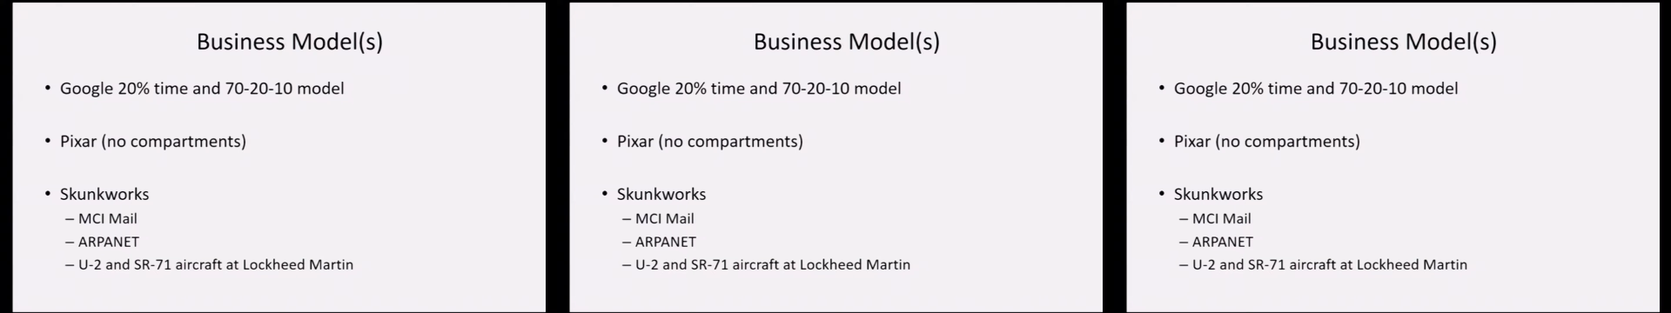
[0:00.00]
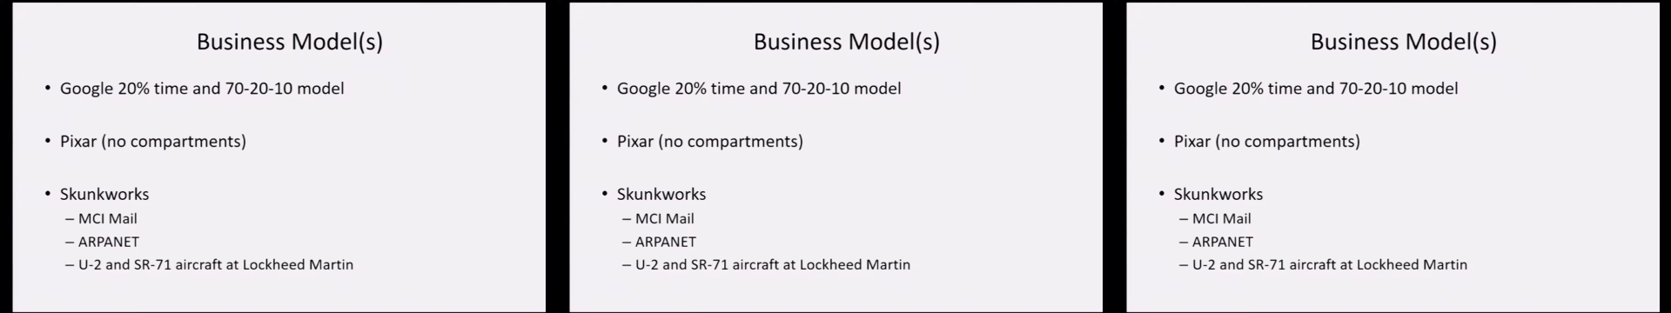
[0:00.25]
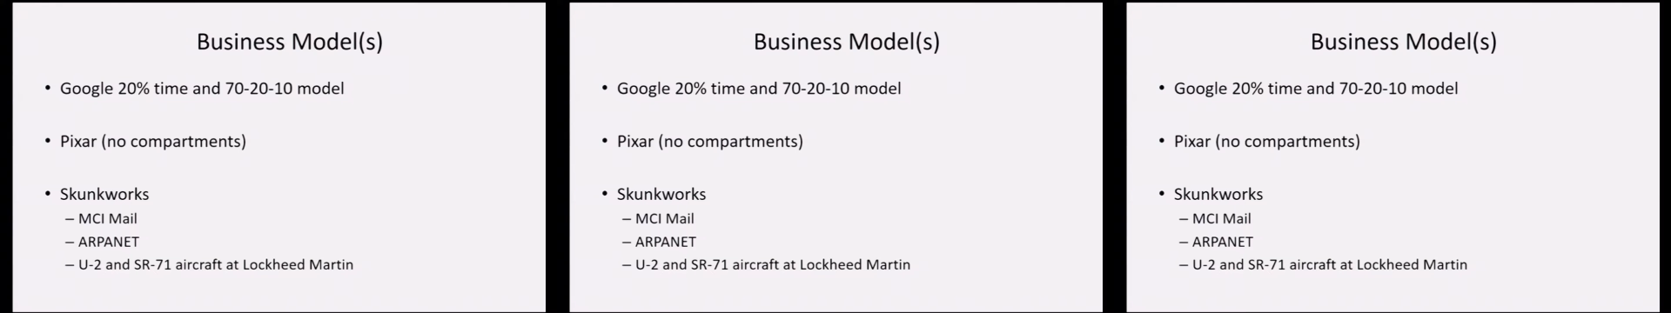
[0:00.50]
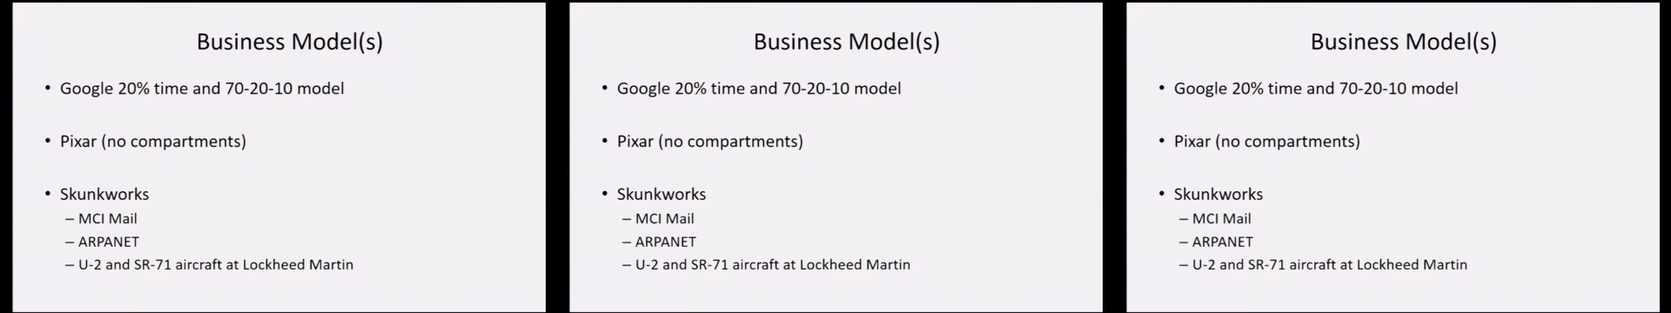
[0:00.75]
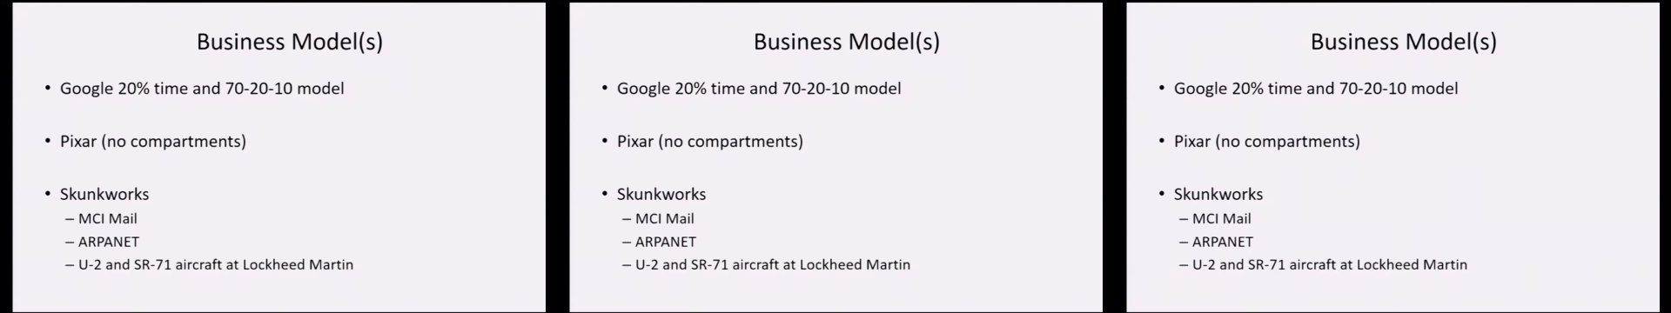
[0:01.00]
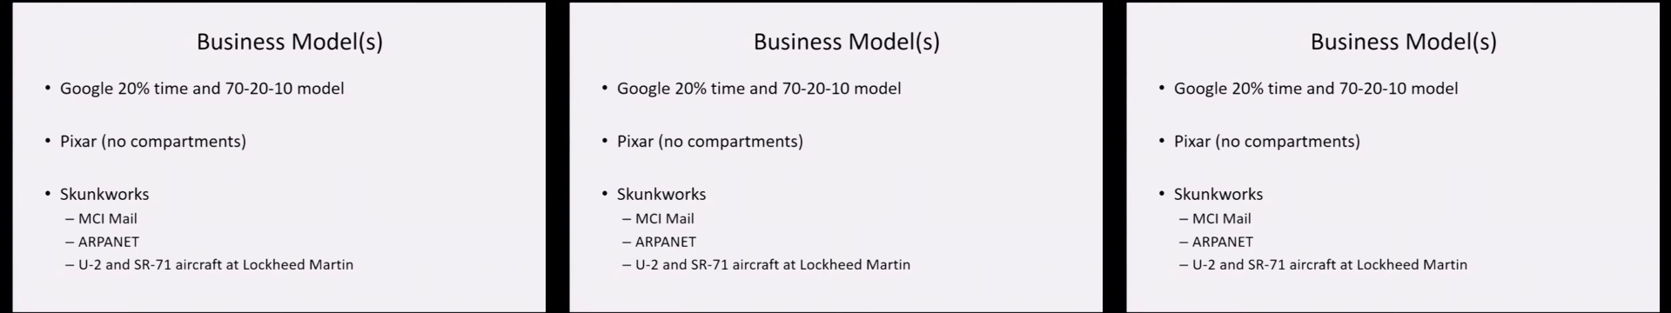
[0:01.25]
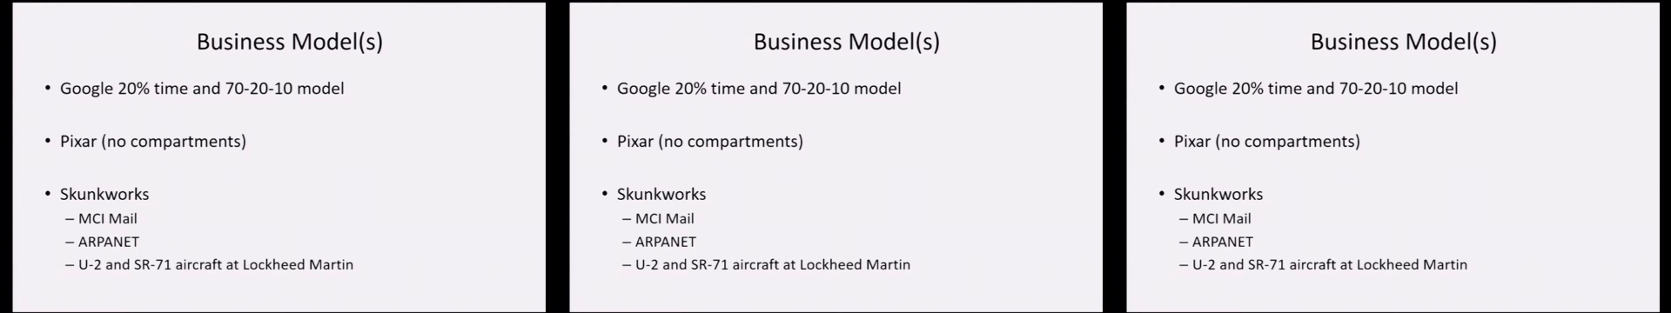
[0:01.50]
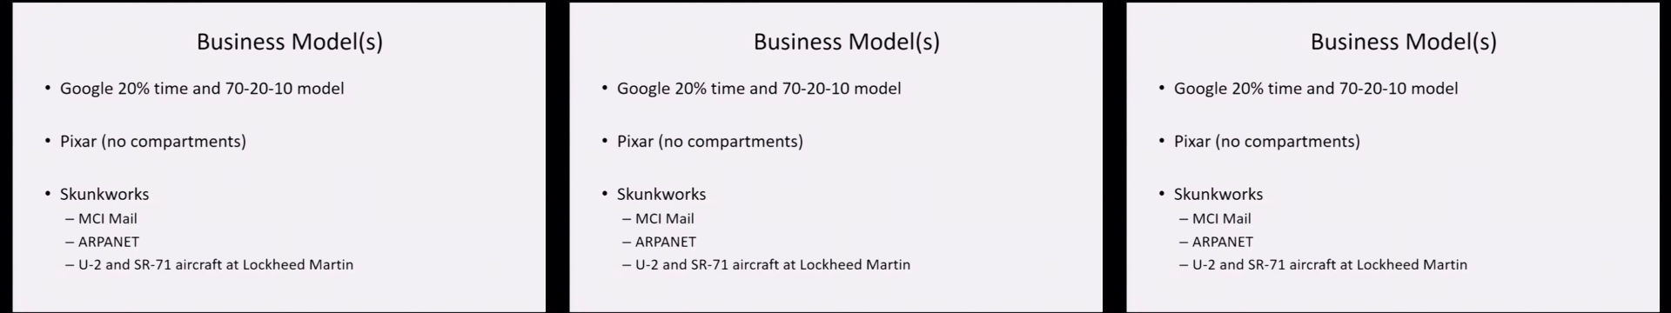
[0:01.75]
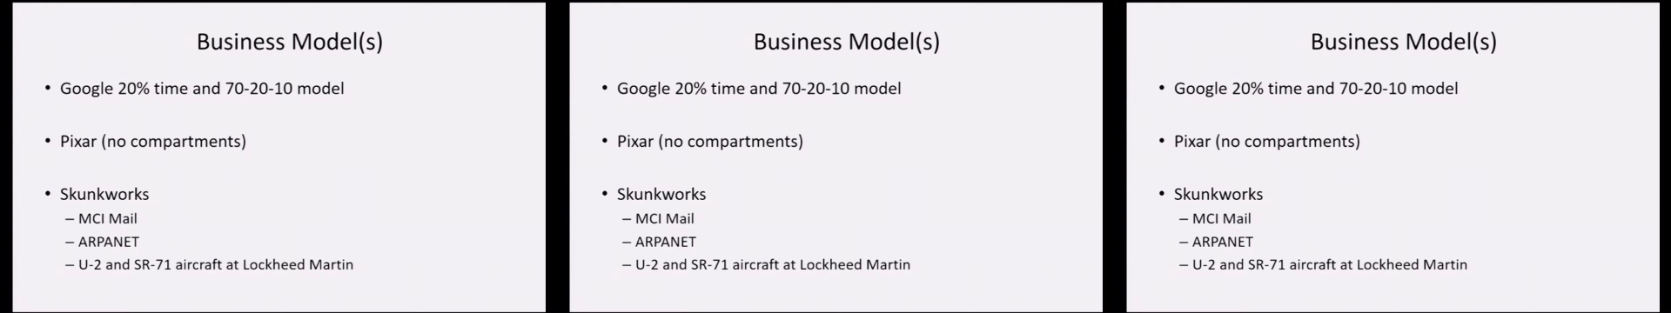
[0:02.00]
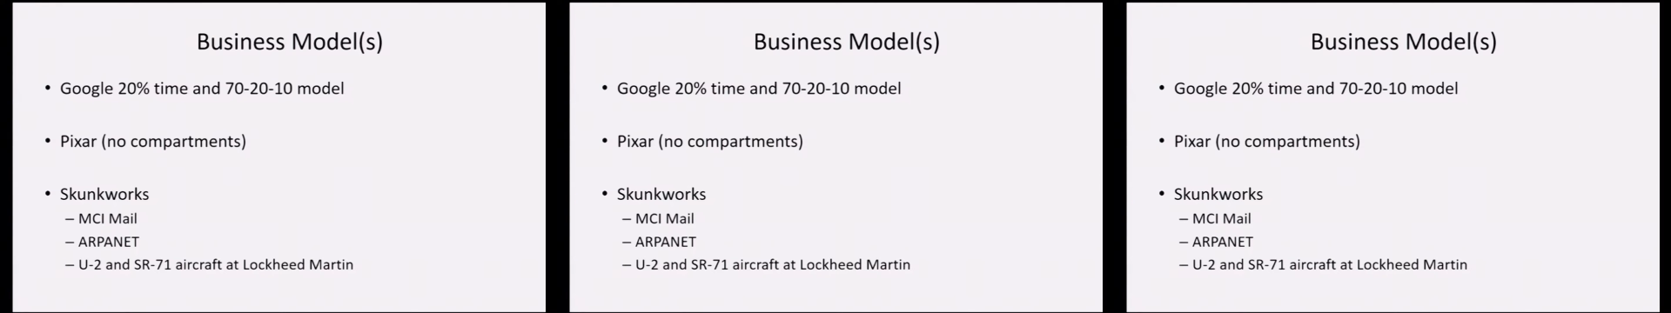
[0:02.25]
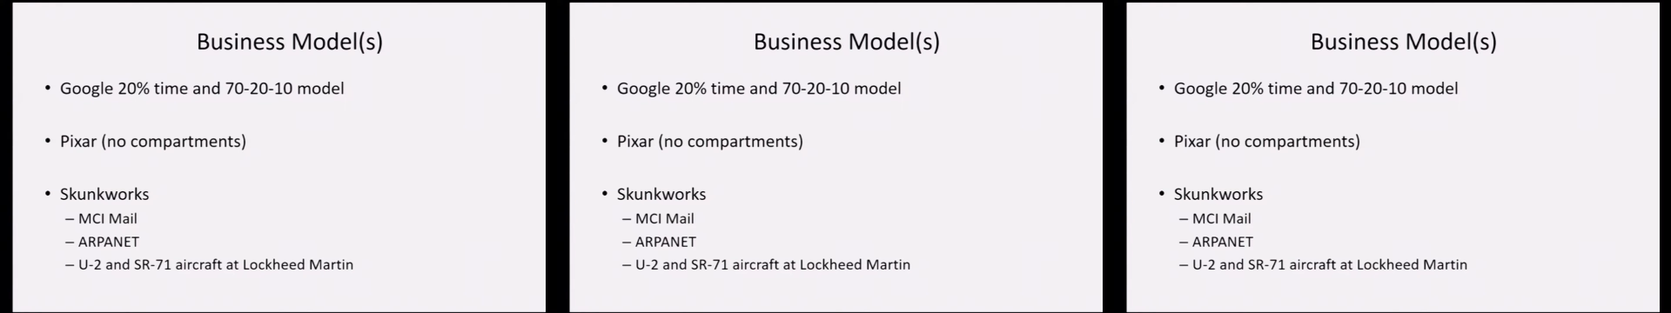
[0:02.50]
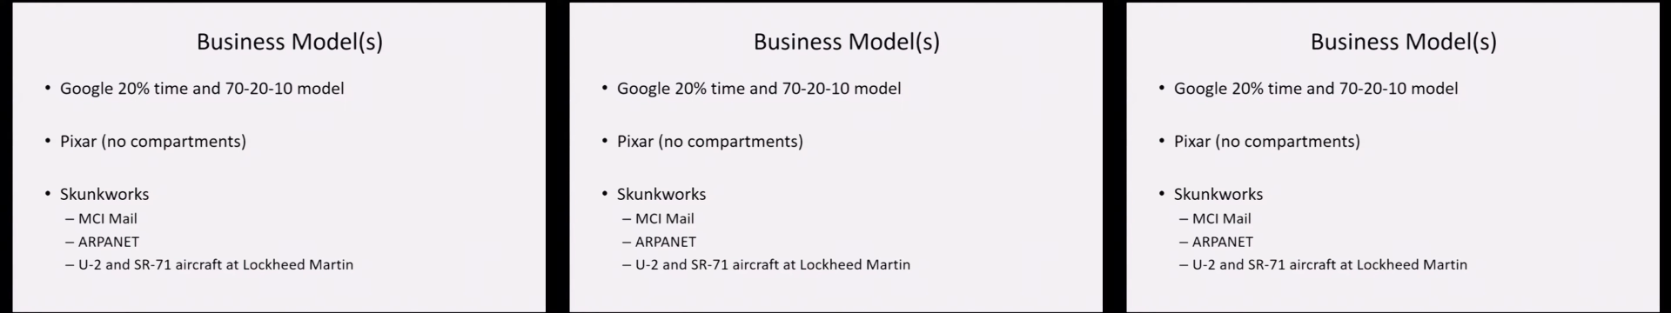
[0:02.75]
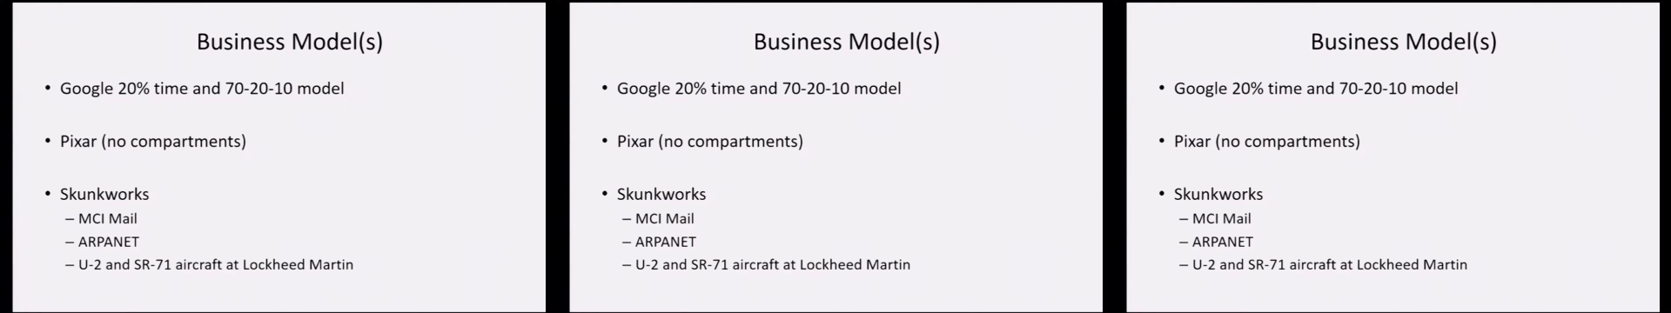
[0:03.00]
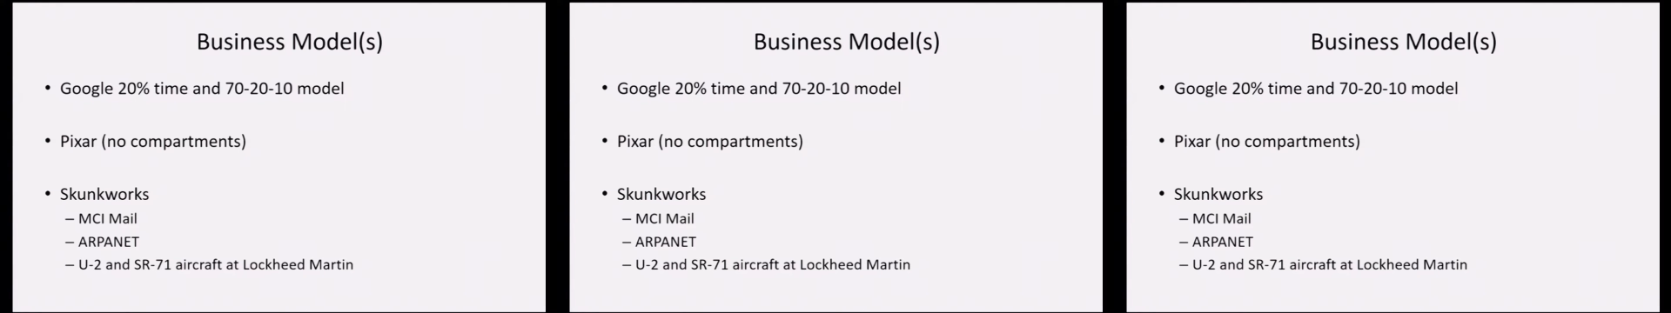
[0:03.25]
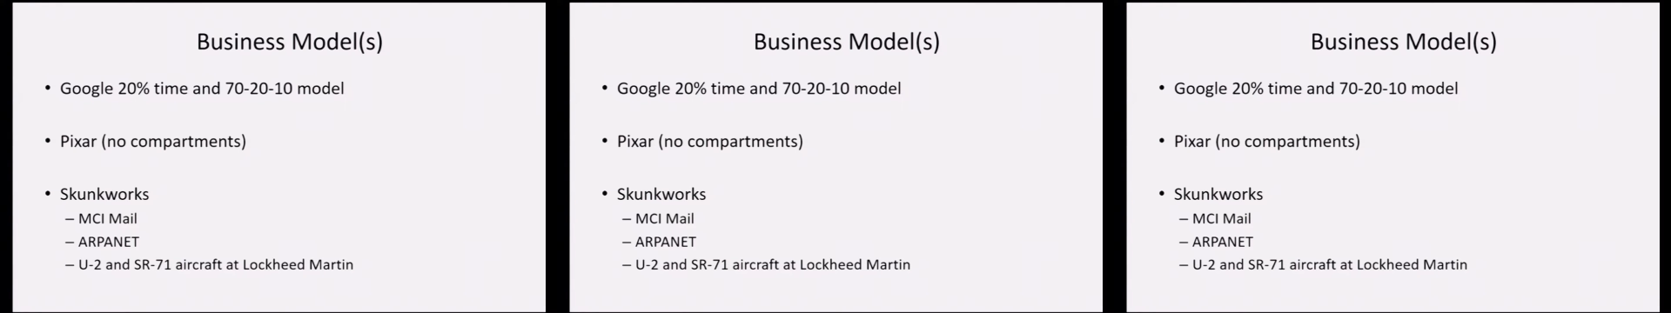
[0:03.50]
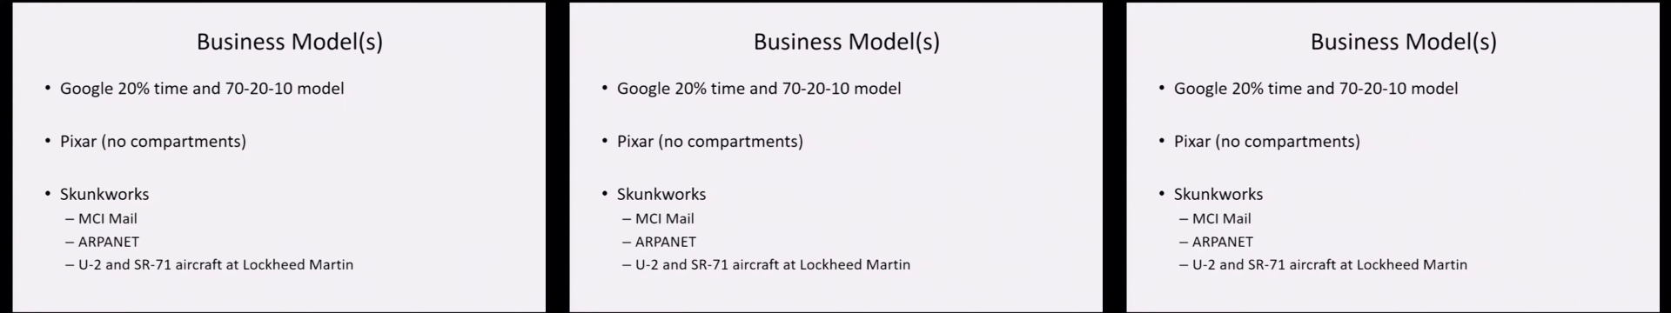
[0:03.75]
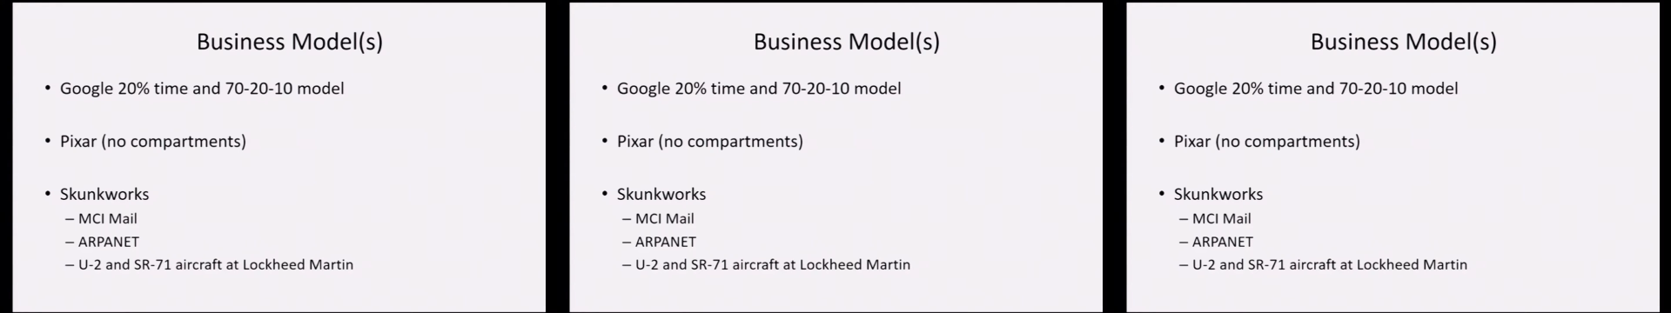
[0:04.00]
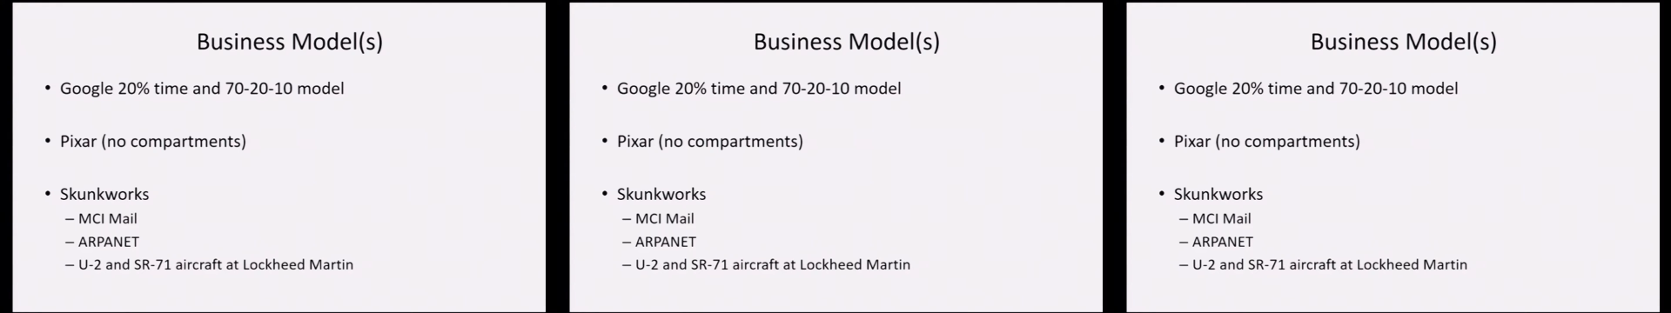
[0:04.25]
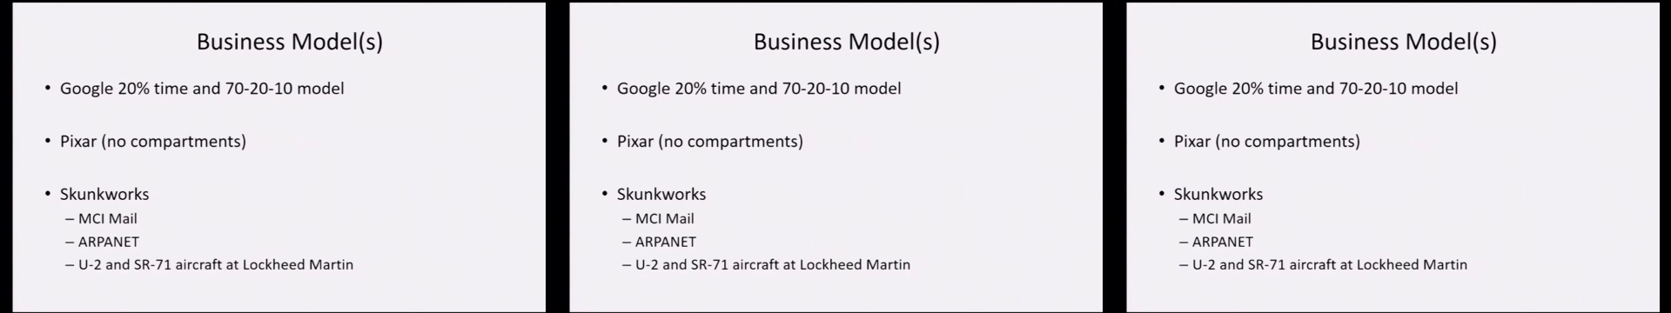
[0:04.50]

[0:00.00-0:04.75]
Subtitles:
Nobody's mouth can be seen.